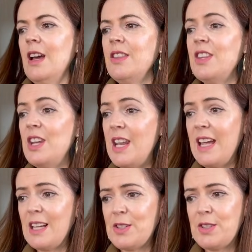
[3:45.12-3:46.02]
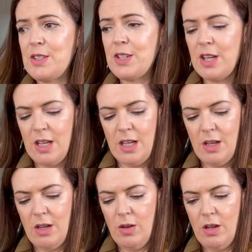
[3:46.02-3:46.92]
The next
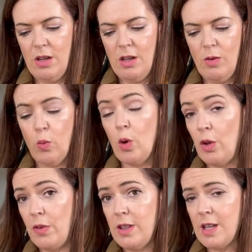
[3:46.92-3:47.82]
woven